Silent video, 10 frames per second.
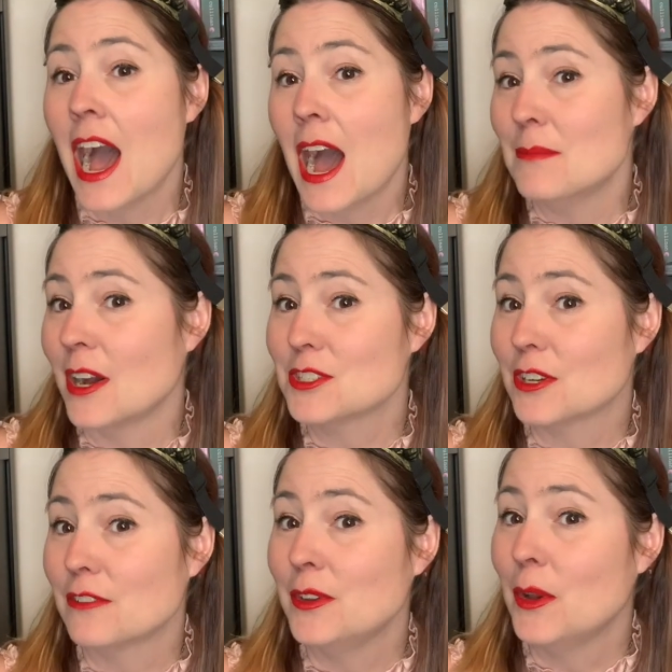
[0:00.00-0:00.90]
I'm not sure
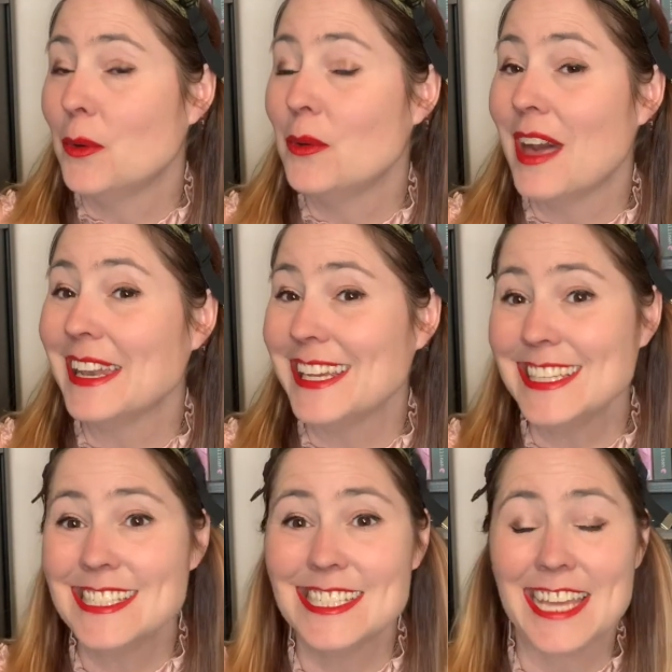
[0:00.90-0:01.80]
if you know who that
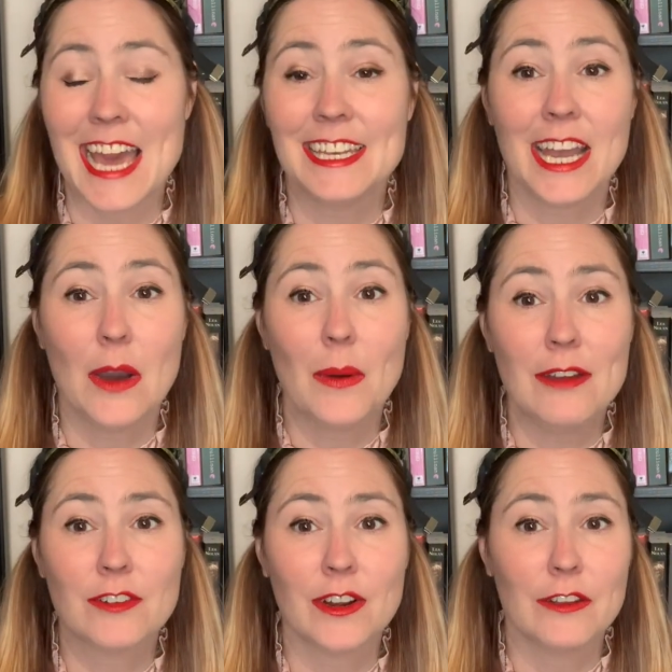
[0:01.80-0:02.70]
is yet.
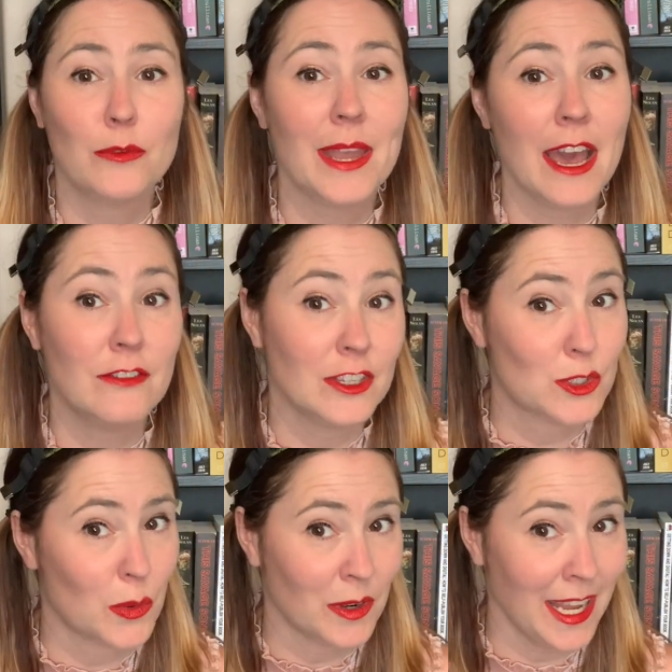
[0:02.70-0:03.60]
However, if we have a
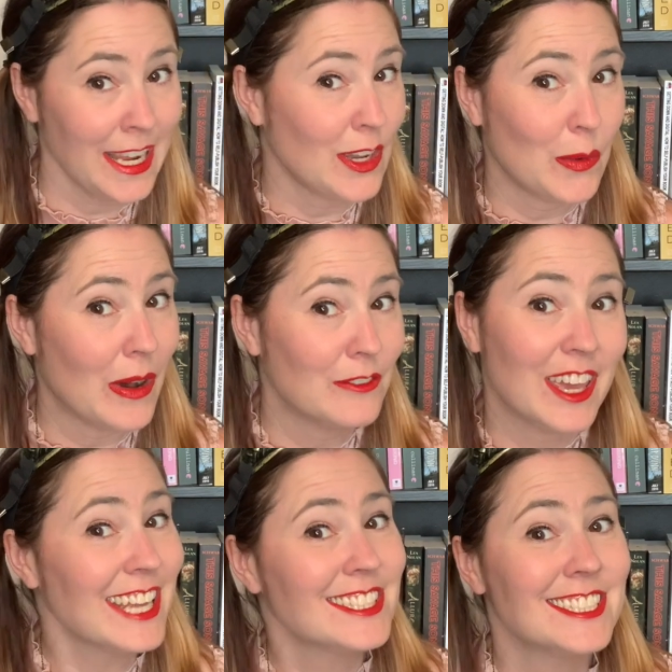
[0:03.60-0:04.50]
tornado of
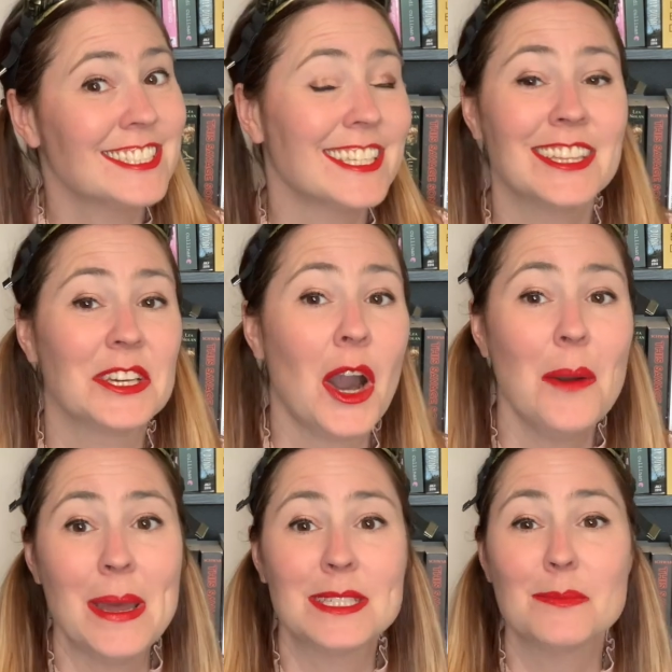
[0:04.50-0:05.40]
guesses in the
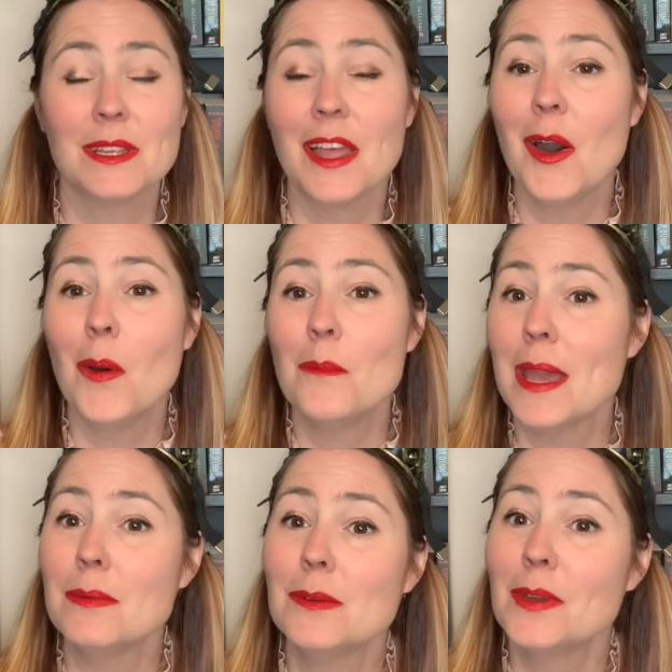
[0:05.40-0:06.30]
comments below,
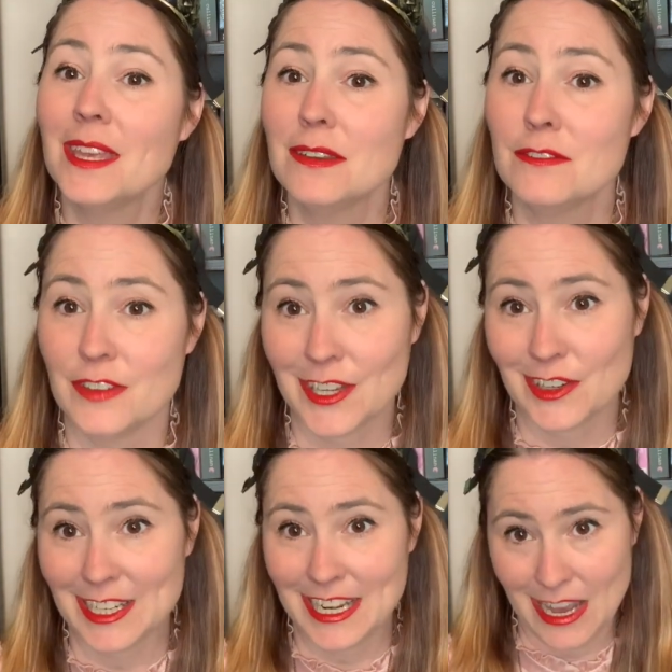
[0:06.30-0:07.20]
maybe we can
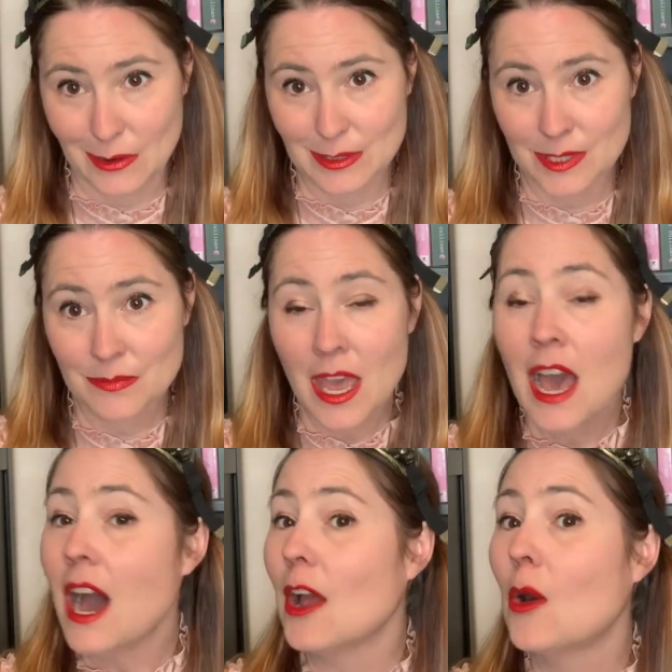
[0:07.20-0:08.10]
figure it out.
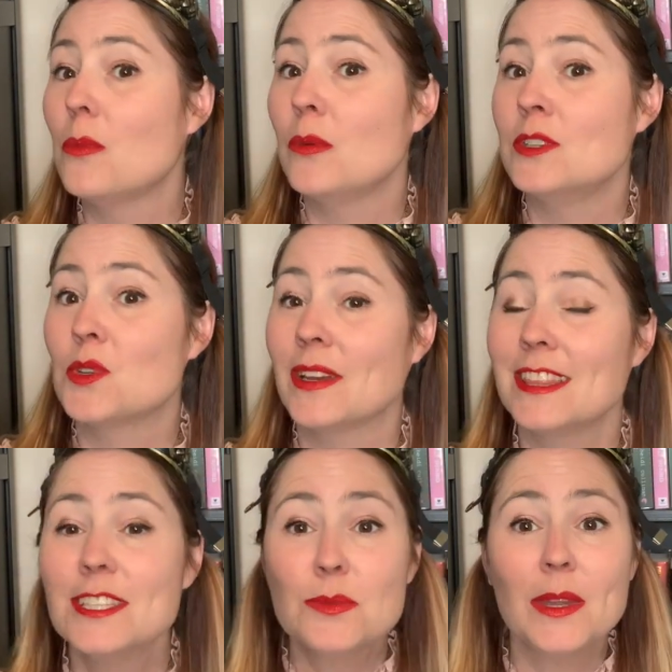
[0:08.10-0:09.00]
I hope you enjoyed
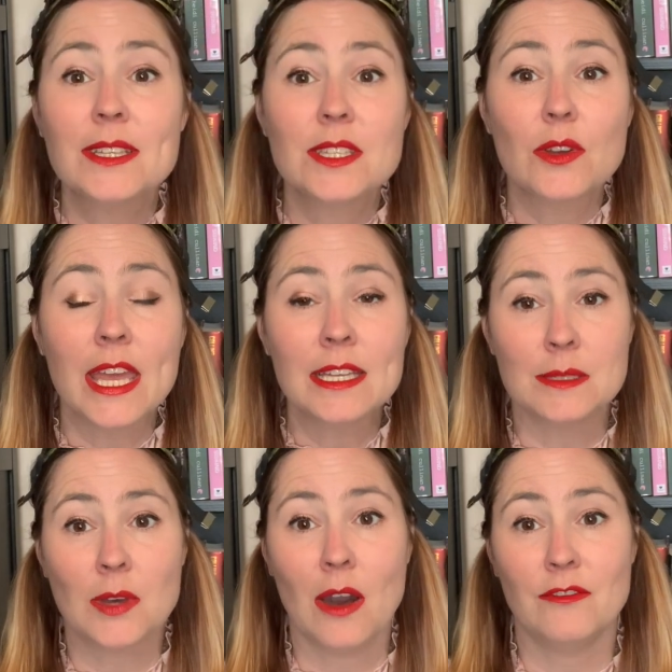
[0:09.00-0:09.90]
this week's Kingdom
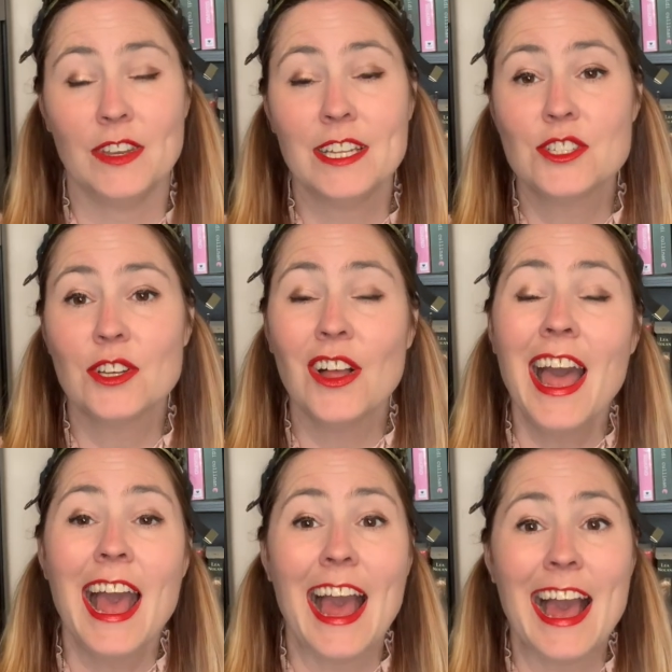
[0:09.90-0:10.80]
Confidential
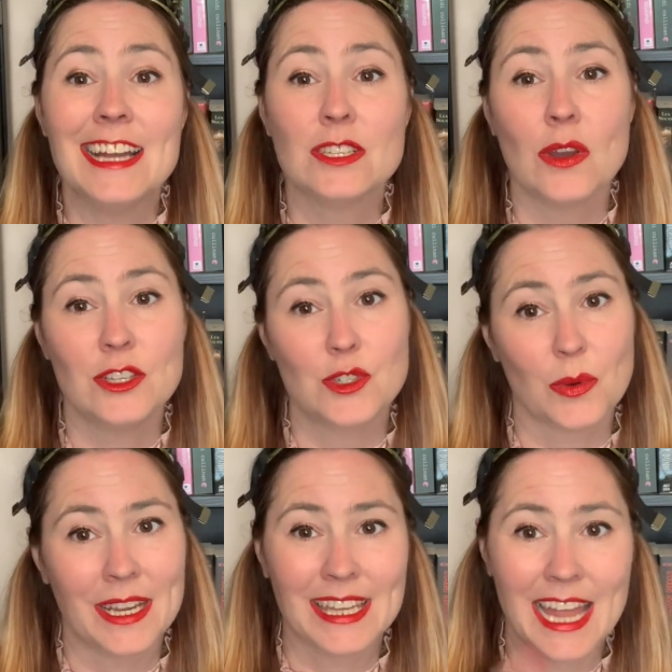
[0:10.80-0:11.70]
and
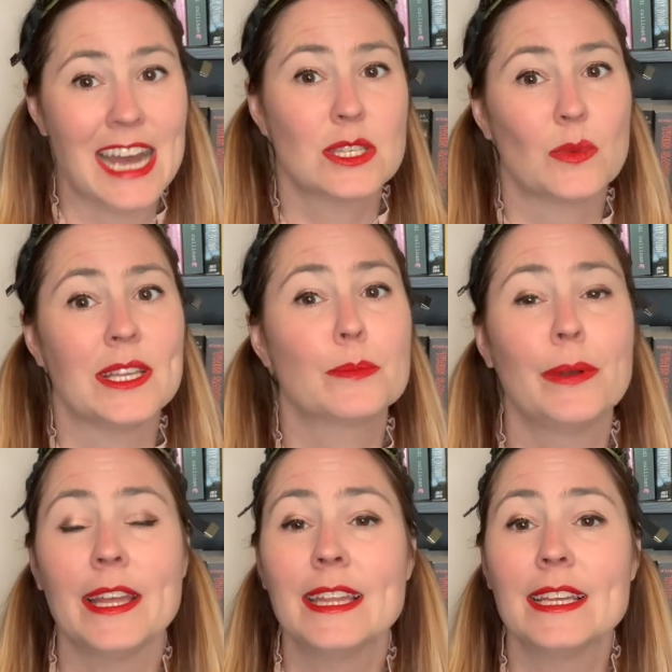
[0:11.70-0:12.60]
enjoyed last week's
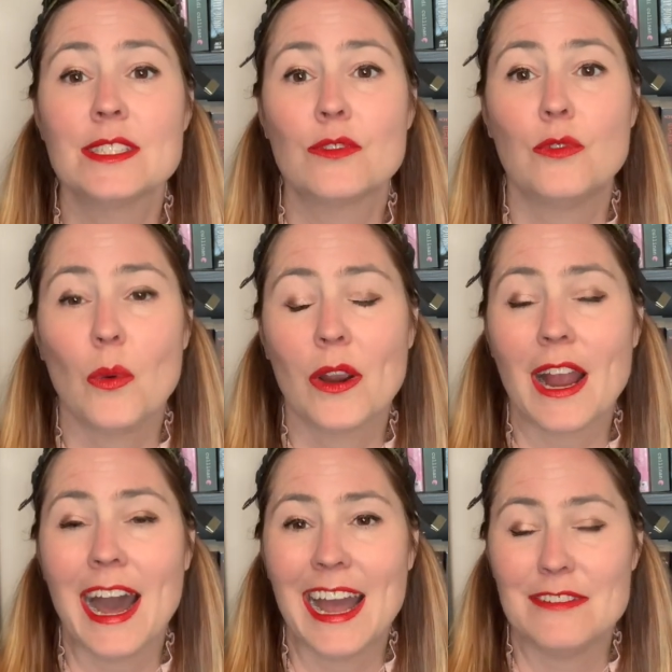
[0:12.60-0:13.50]
playlist for
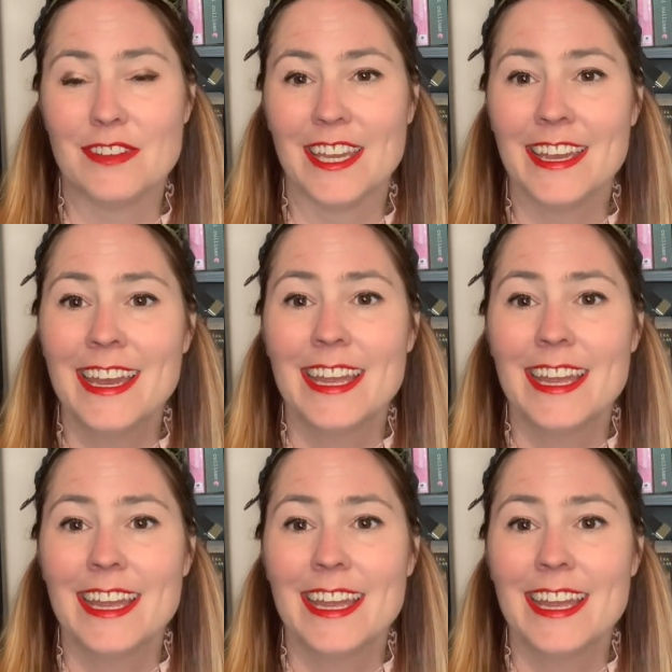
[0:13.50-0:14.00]
Ivy.